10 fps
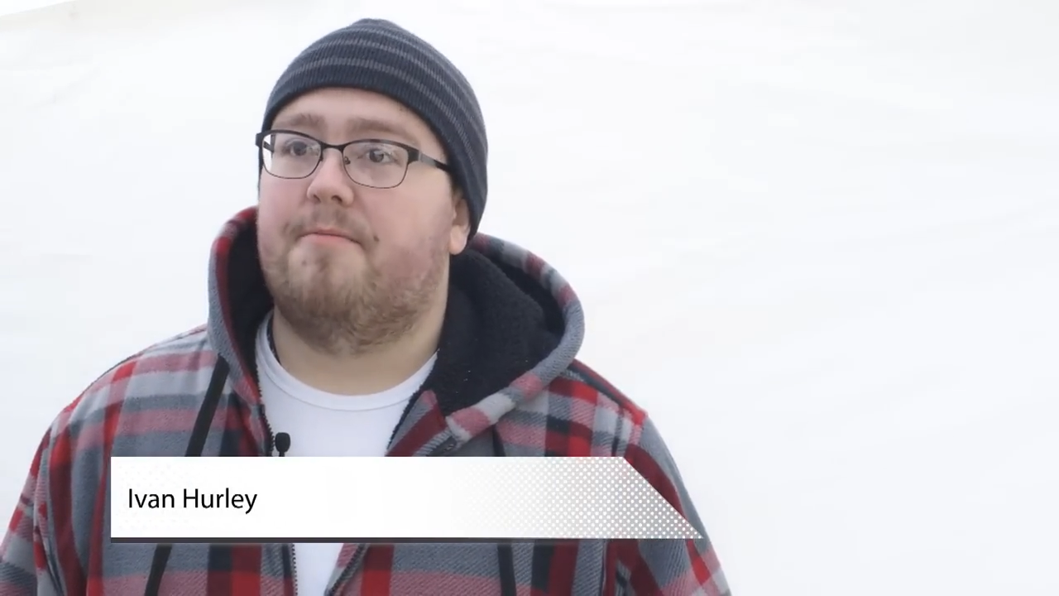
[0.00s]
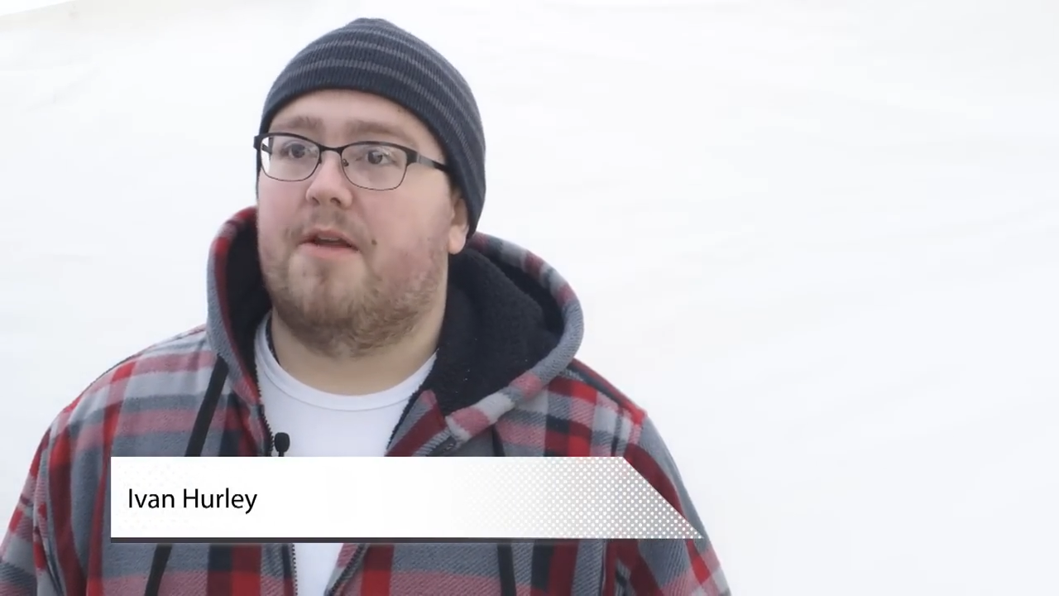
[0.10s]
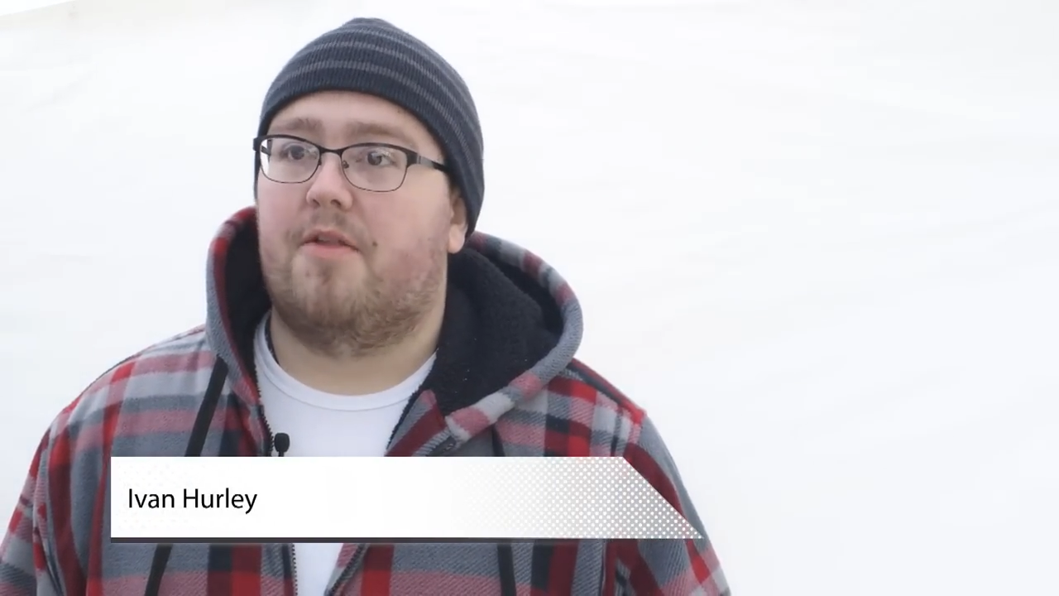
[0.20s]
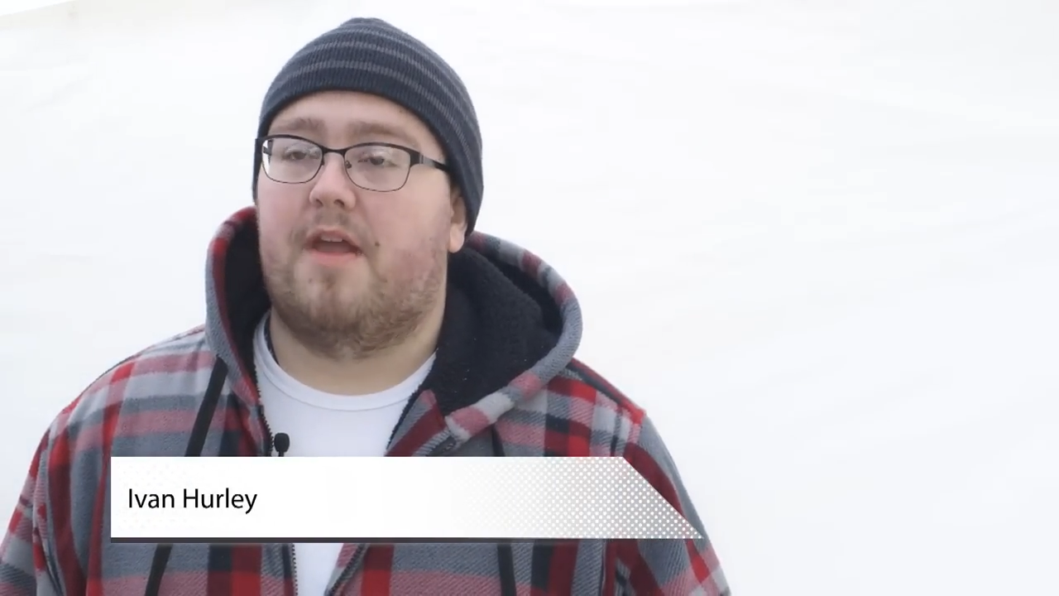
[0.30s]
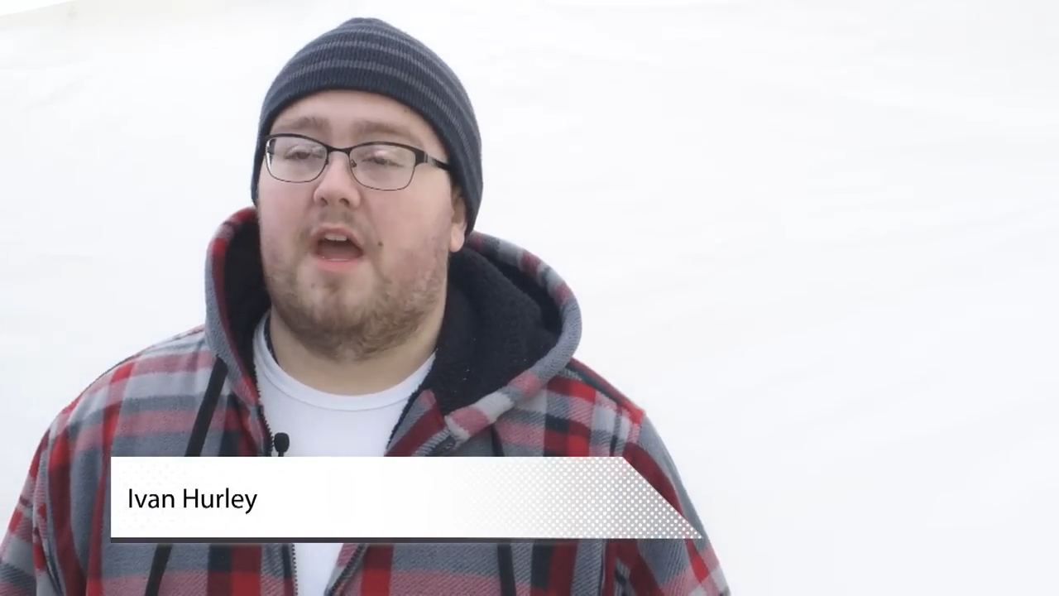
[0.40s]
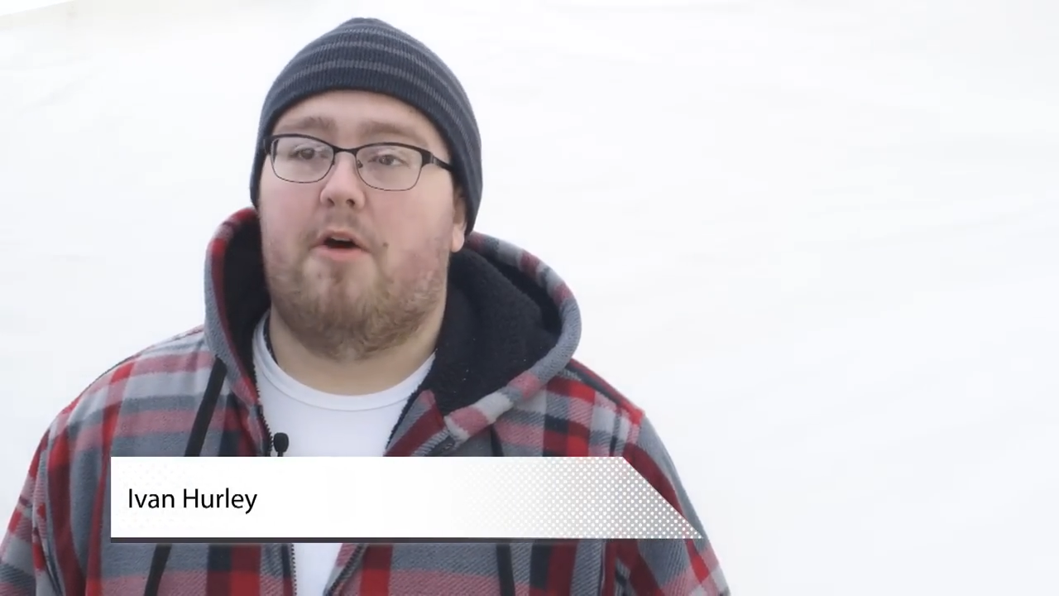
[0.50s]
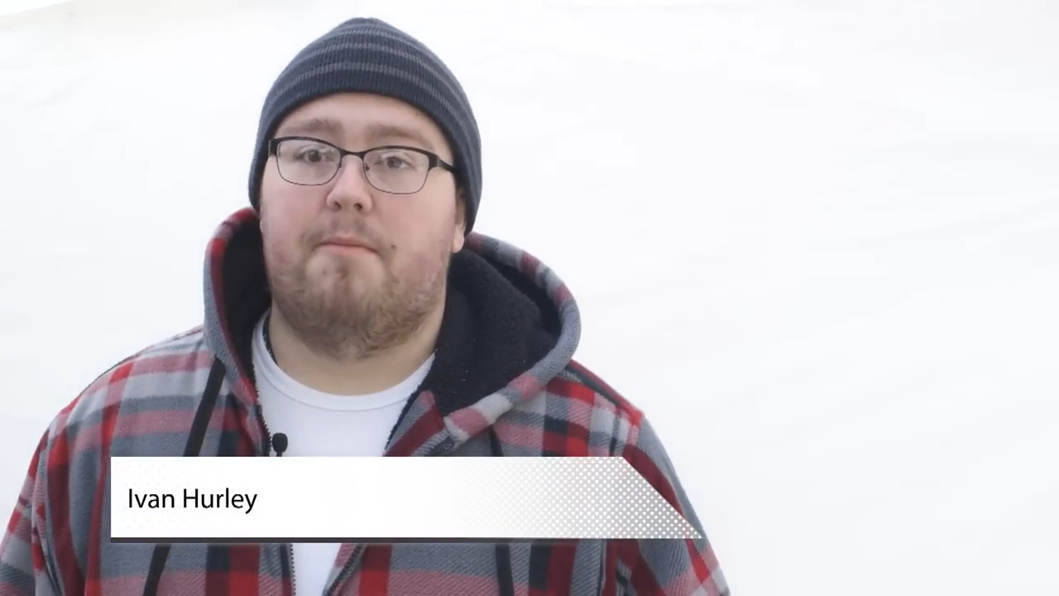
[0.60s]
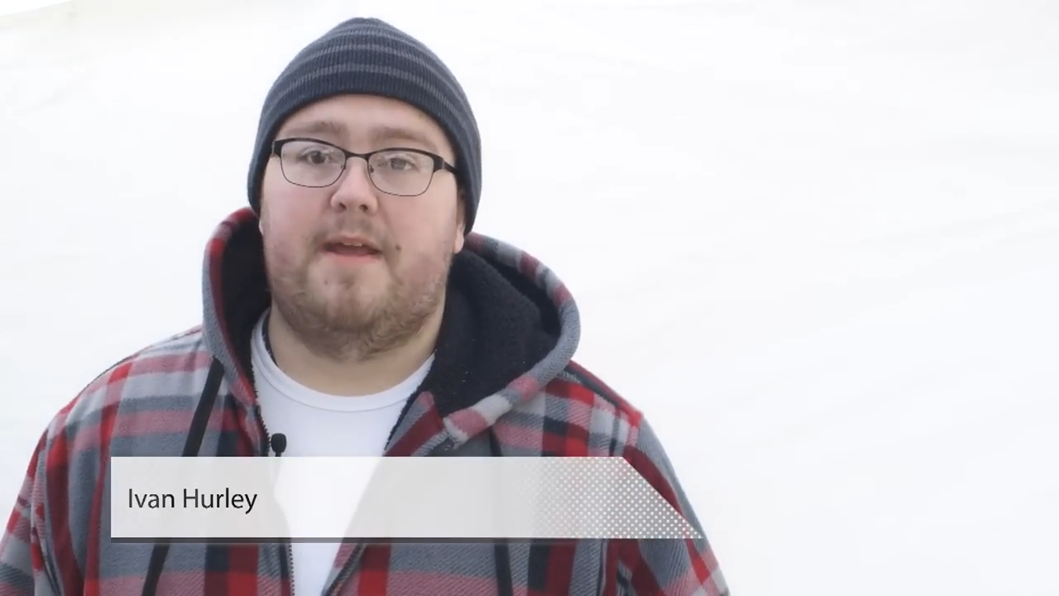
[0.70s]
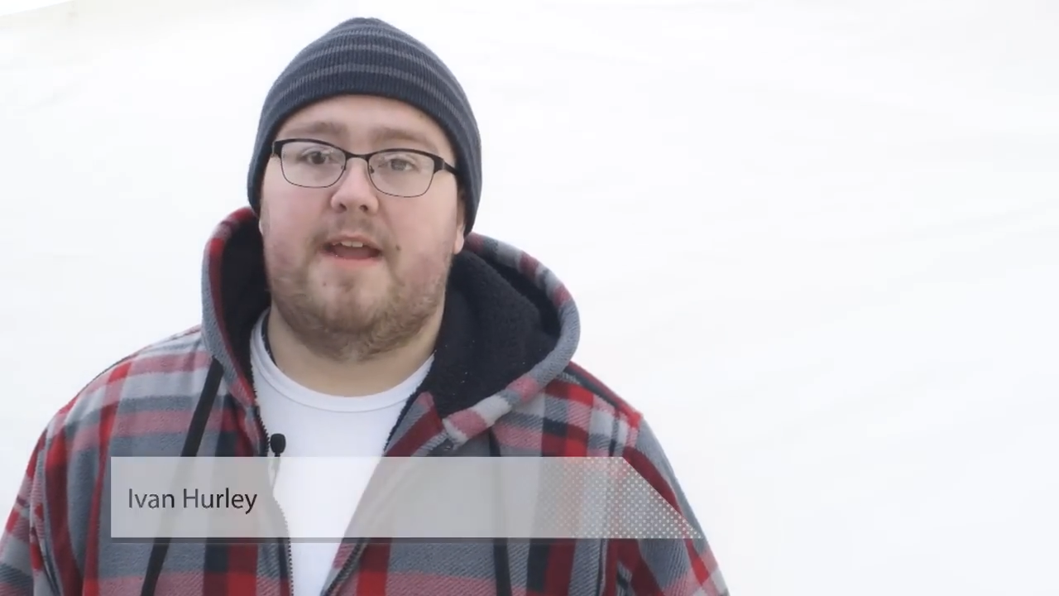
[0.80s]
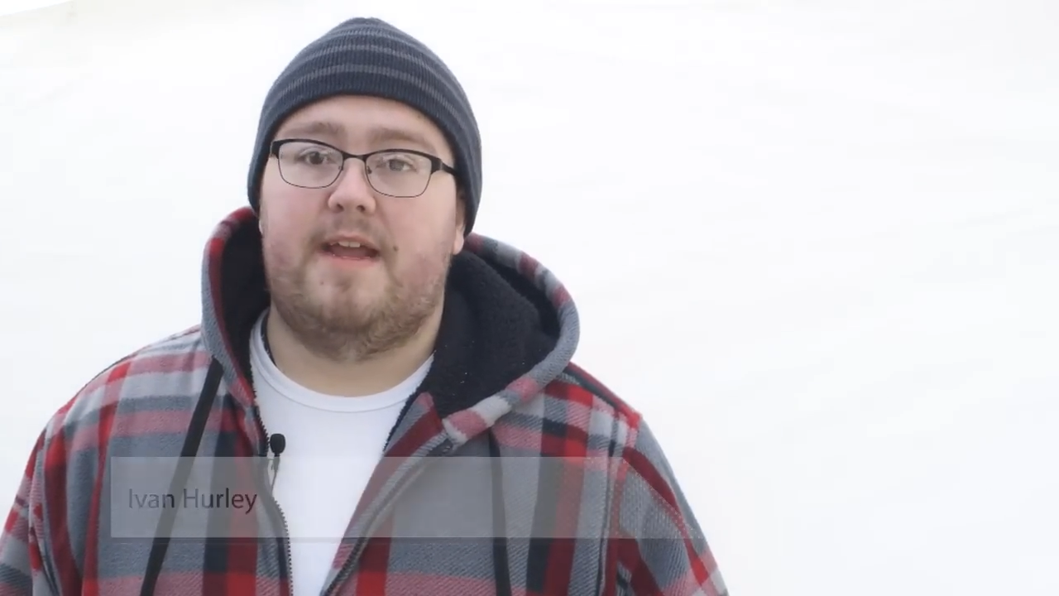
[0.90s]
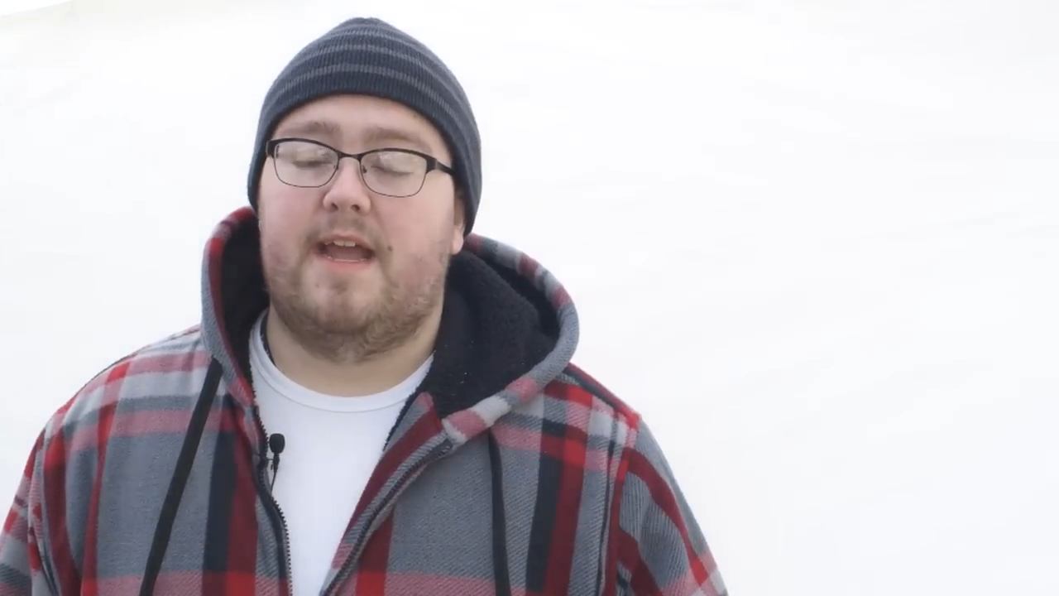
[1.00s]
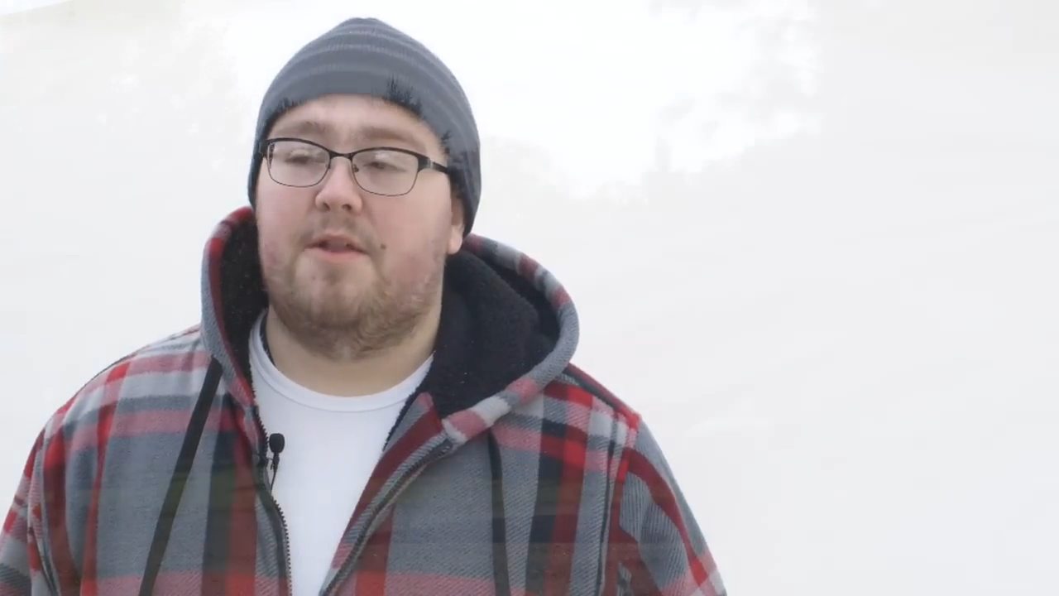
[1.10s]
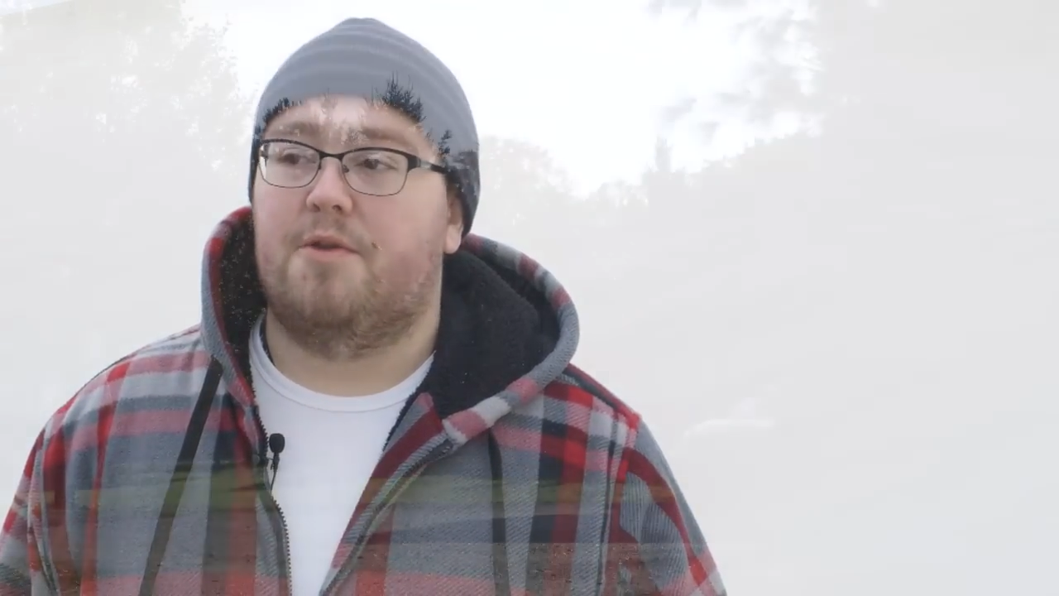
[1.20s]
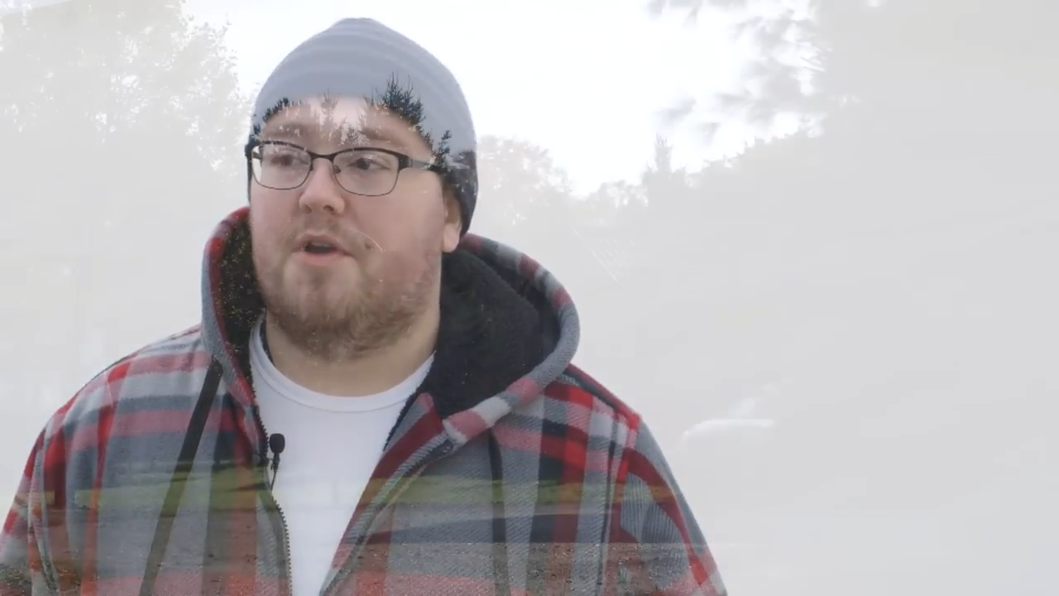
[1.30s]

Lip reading: because they helped me get into